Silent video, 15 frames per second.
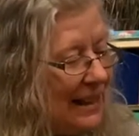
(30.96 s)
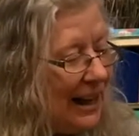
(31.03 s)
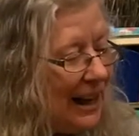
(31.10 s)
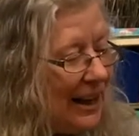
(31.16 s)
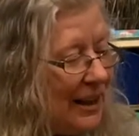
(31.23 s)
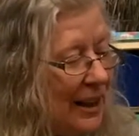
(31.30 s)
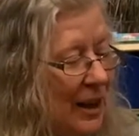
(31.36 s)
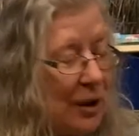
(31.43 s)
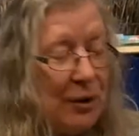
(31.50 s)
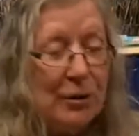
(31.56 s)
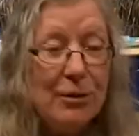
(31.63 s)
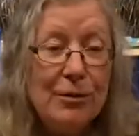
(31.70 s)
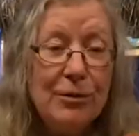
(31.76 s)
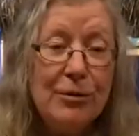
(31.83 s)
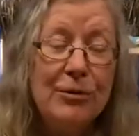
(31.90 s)
their
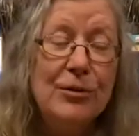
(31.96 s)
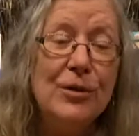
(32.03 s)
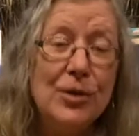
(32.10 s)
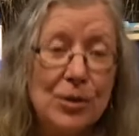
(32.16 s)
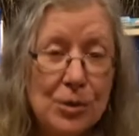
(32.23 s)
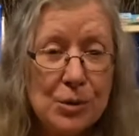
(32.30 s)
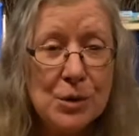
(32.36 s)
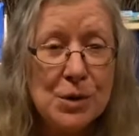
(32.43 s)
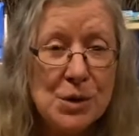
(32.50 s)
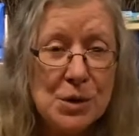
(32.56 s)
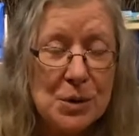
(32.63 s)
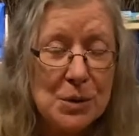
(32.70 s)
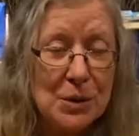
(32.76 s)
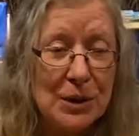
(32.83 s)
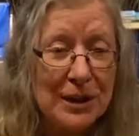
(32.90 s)
food
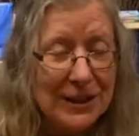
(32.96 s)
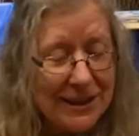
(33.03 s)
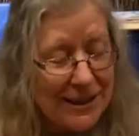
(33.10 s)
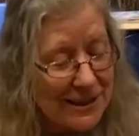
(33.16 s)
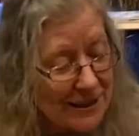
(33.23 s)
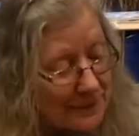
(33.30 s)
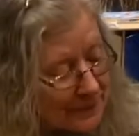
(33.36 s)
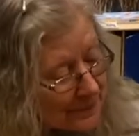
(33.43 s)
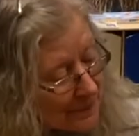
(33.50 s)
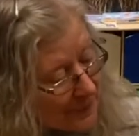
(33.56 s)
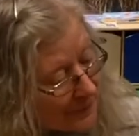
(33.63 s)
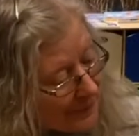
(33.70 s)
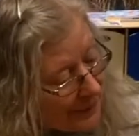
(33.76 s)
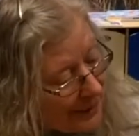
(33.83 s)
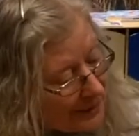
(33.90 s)
source,
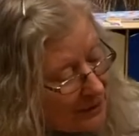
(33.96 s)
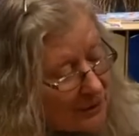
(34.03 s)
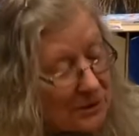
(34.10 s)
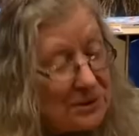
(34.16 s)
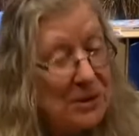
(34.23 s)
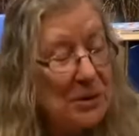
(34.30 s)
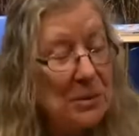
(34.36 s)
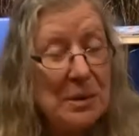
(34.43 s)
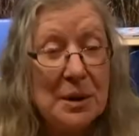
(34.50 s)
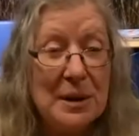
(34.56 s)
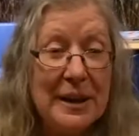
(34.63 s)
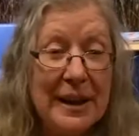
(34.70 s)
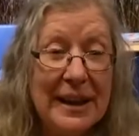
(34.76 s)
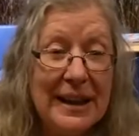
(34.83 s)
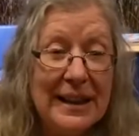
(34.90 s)
and also where
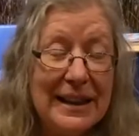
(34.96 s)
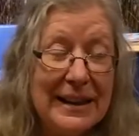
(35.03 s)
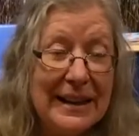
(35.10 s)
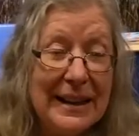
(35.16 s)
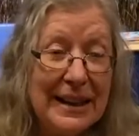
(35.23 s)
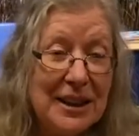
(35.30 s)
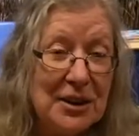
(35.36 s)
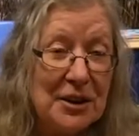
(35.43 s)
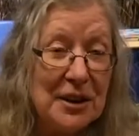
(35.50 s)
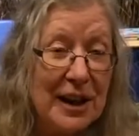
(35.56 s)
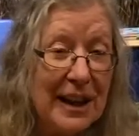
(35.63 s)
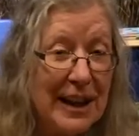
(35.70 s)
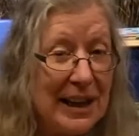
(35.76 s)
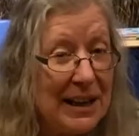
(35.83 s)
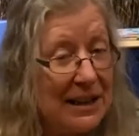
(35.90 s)
they lay their
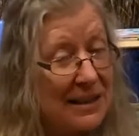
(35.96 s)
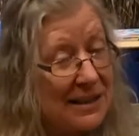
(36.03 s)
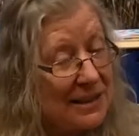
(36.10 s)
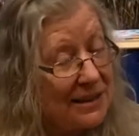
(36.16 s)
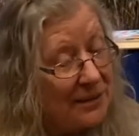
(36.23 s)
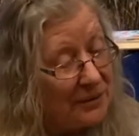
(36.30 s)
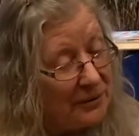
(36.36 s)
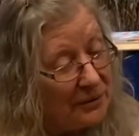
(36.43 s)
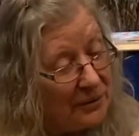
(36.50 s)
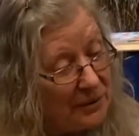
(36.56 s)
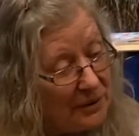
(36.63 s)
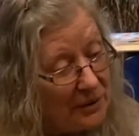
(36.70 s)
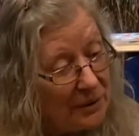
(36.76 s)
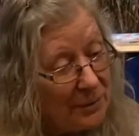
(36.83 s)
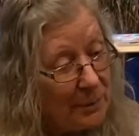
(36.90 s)
eggs for
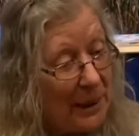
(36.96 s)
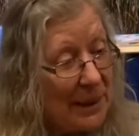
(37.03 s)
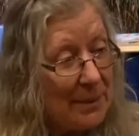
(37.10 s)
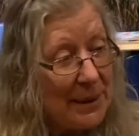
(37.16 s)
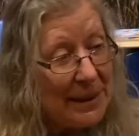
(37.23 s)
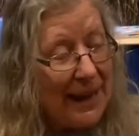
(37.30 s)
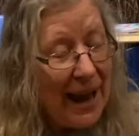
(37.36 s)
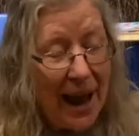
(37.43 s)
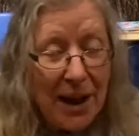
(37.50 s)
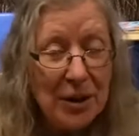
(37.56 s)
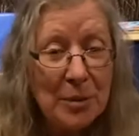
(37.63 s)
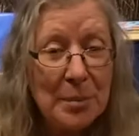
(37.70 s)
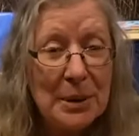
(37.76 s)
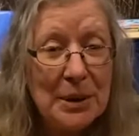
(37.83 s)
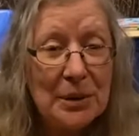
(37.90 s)
their baby
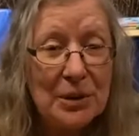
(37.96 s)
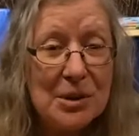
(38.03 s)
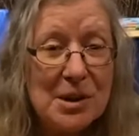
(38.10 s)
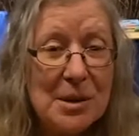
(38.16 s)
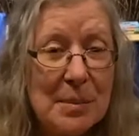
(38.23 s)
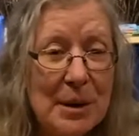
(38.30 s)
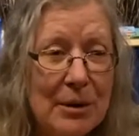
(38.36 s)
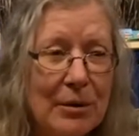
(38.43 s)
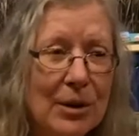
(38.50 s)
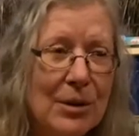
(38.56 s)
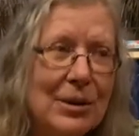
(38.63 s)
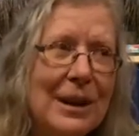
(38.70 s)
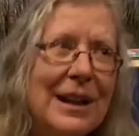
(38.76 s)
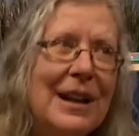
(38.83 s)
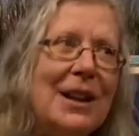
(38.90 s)
caterpillars to be
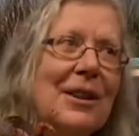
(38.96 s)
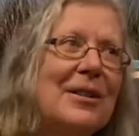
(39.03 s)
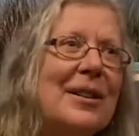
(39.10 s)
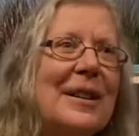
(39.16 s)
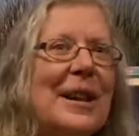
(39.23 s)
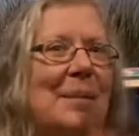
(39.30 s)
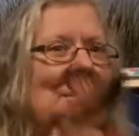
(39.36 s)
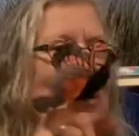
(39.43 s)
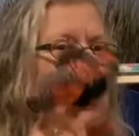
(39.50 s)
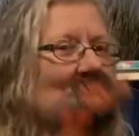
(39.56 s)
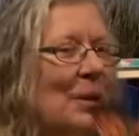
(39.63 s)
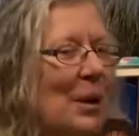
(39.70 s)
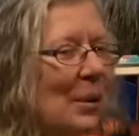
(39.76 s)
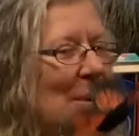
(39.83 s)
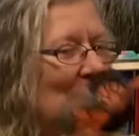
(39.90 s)
grown, for them to
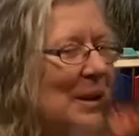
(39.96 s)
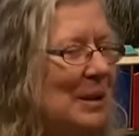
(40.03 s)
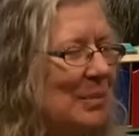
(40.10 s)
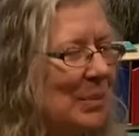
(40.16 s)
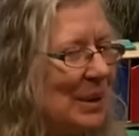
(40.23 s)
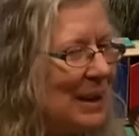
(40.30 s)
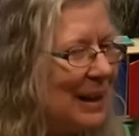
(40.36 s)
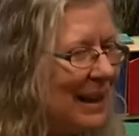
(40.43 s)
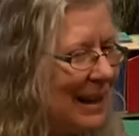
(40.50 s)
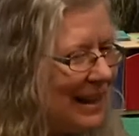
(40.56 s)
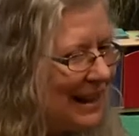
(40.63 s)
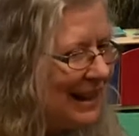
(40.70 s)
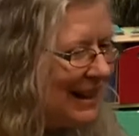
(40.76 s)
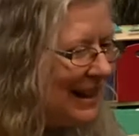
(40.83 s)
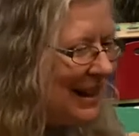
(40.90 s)
grow into be
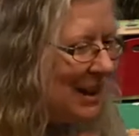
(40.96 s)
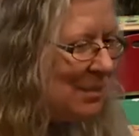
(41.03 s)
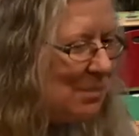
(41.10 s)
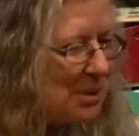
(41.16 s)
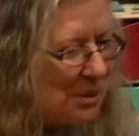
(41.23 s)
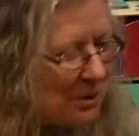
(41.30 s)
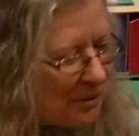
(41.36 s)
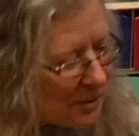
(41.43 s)
beautiful